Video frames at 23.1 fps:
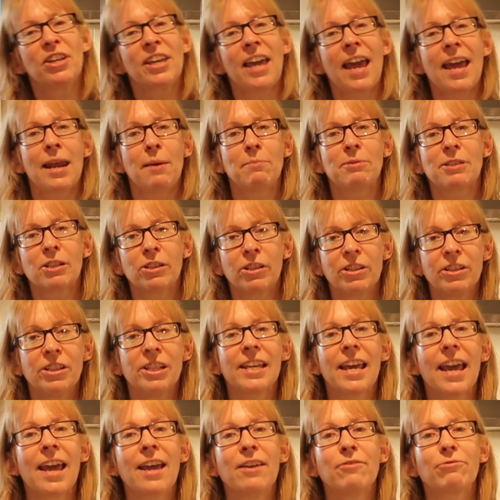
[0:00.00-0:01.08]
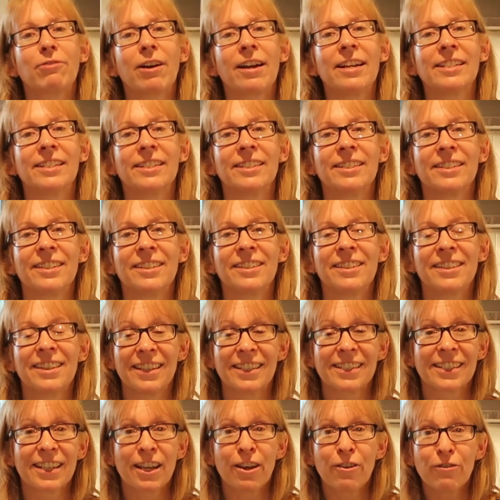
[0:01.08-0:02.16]
you can absolutely add raisins into
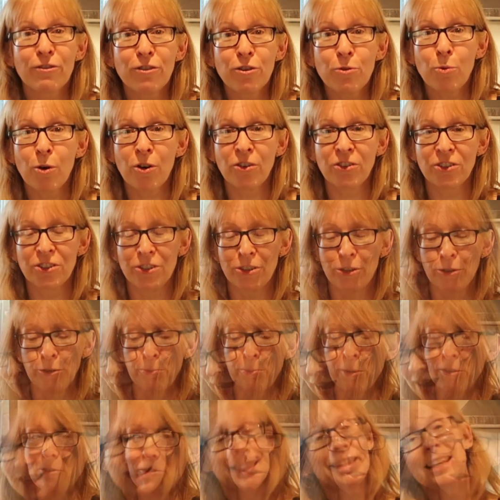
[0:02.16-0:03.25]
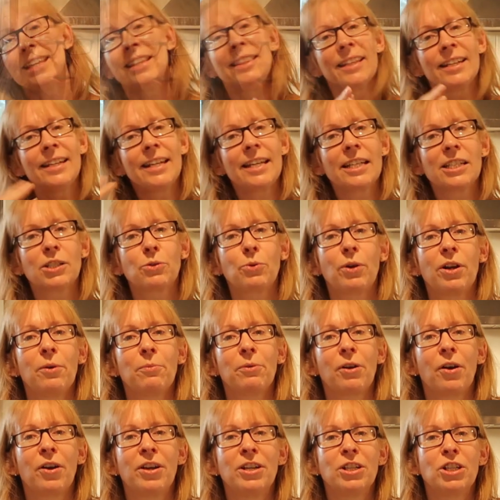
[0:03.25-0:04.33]
this if you want to. And then the next one
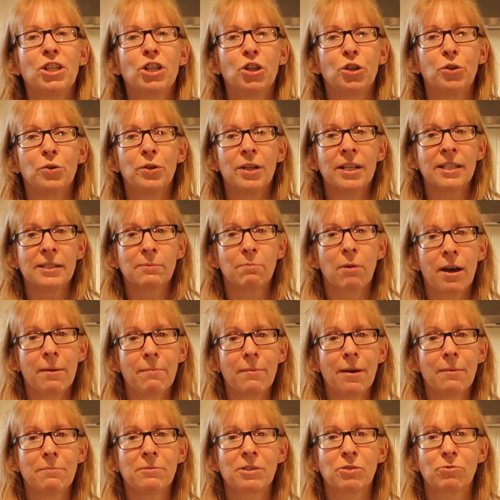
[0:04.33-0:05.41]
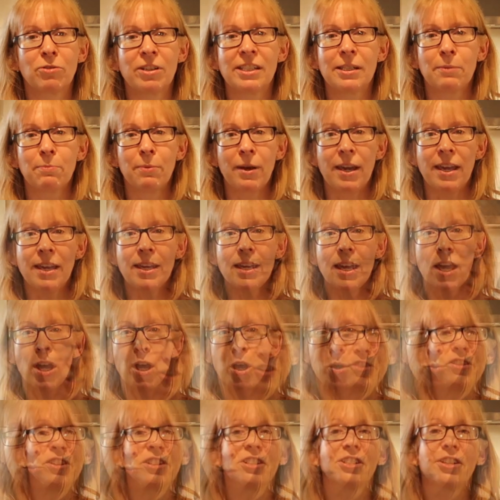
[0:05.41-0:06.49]
I'm going to do is my mum's recipe. It's
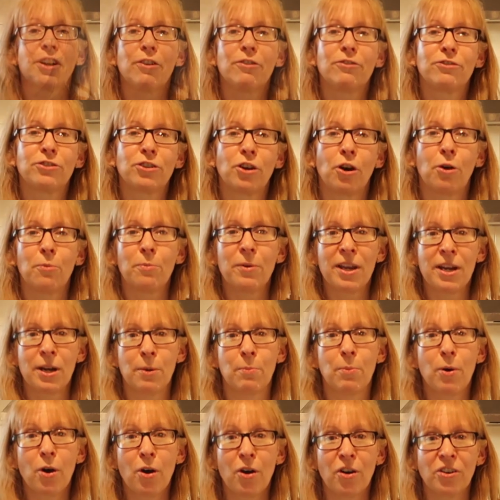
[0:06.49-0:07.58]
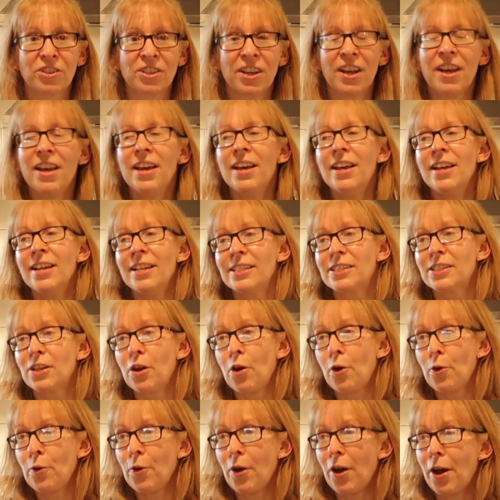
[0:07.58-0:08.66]
on the stovetop in a pot.
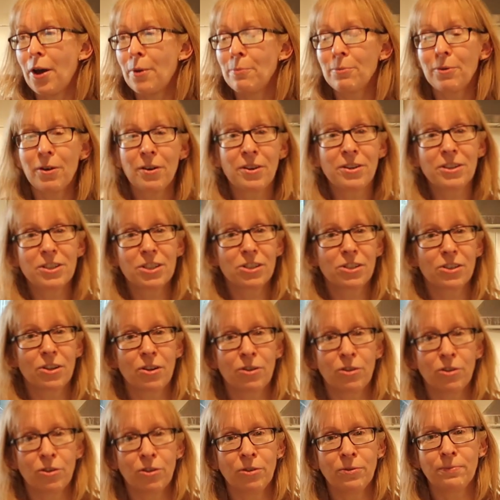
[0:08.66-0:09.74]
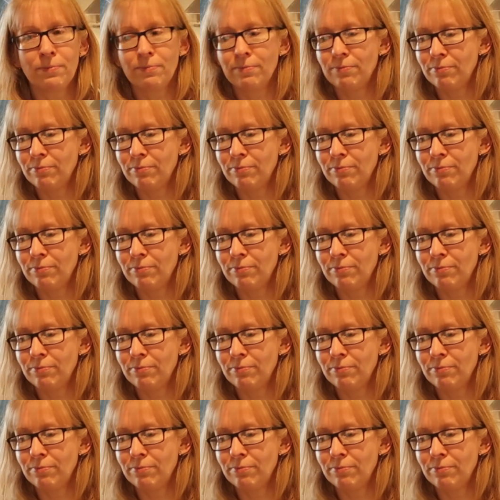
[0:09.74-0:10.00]
So I'm going to show you.